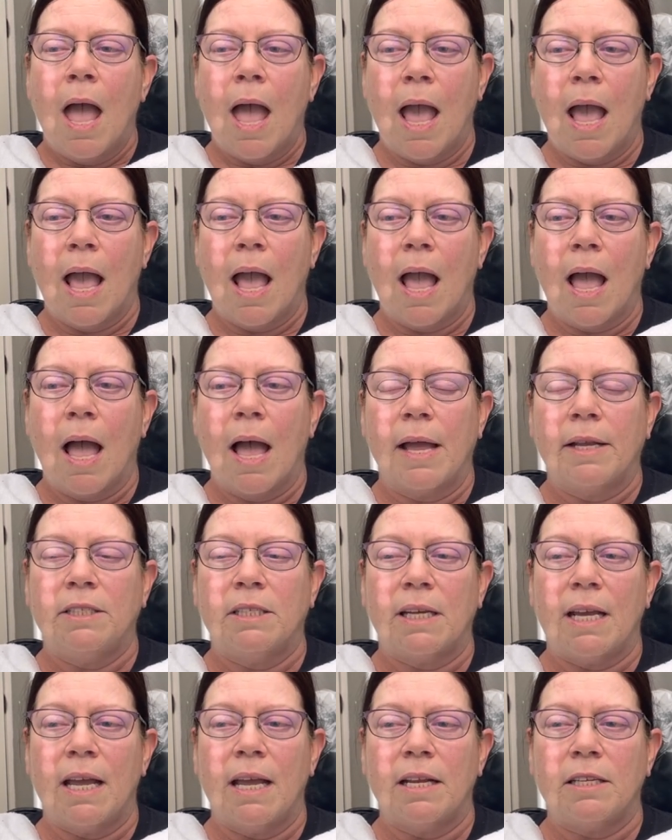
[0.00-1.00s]

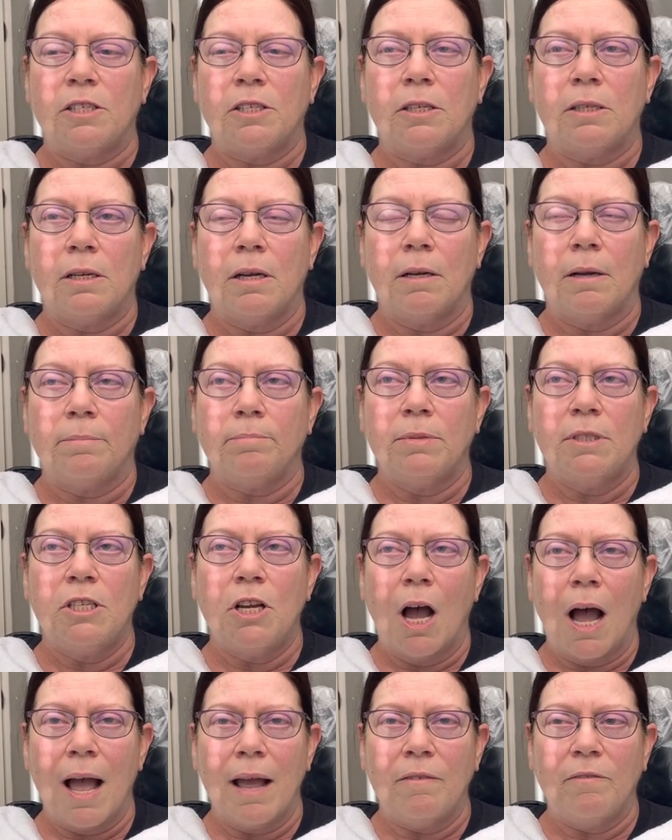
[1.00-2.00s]
and it's
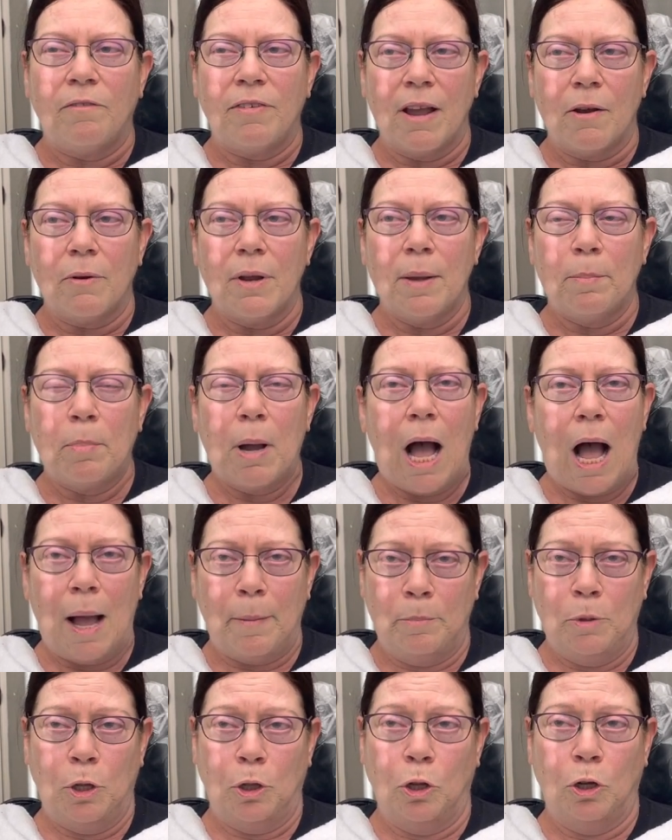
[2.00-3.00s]
not very
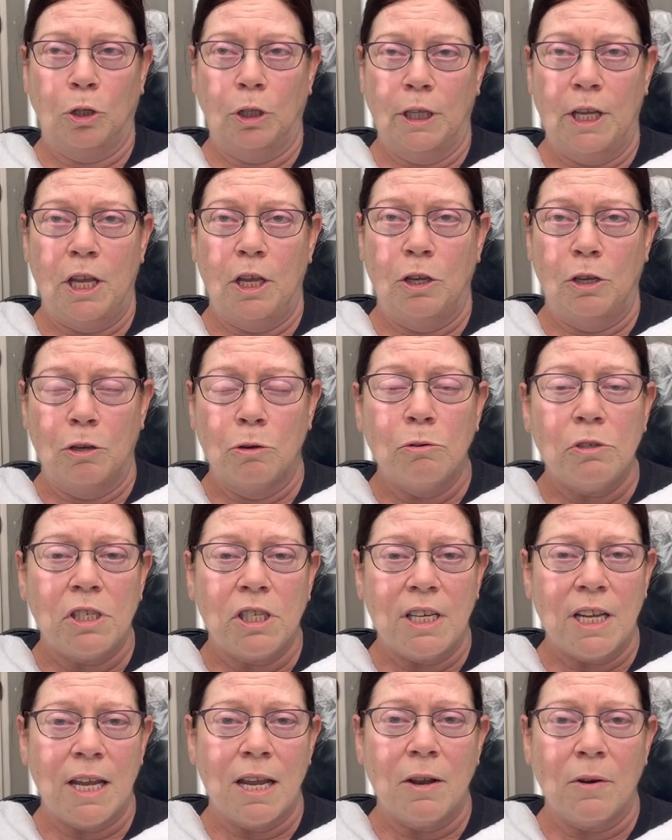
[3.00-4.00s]
popularly
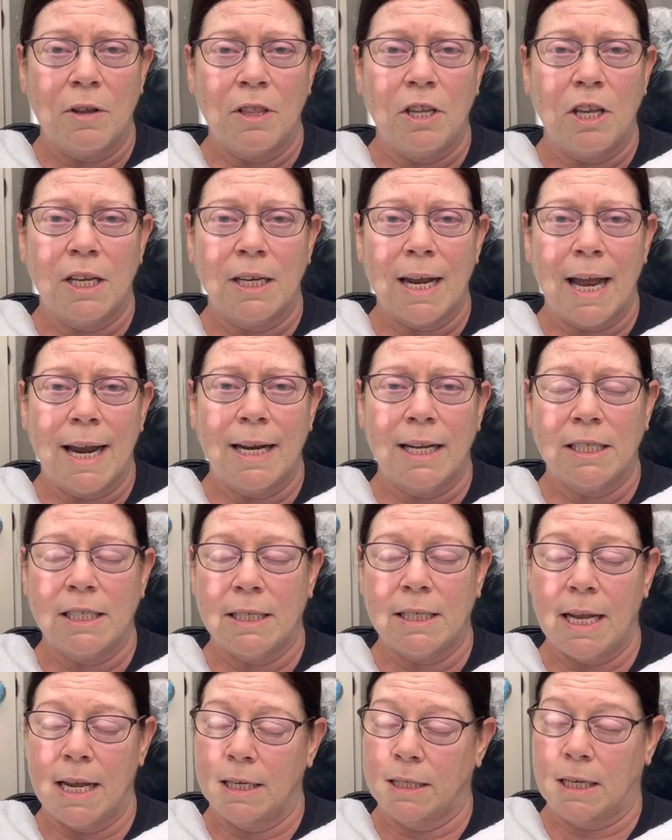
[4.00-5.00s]
used here in the United
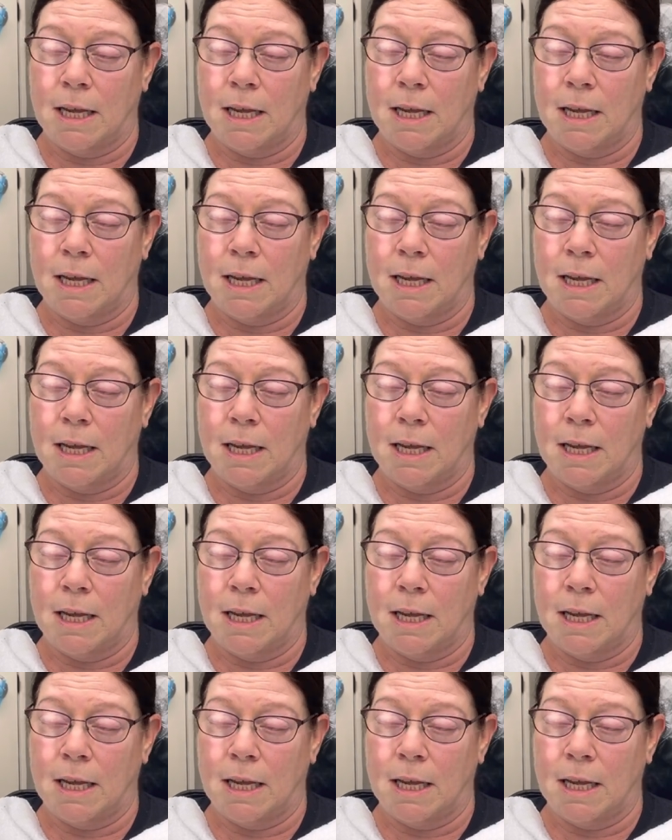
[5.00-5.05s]
States.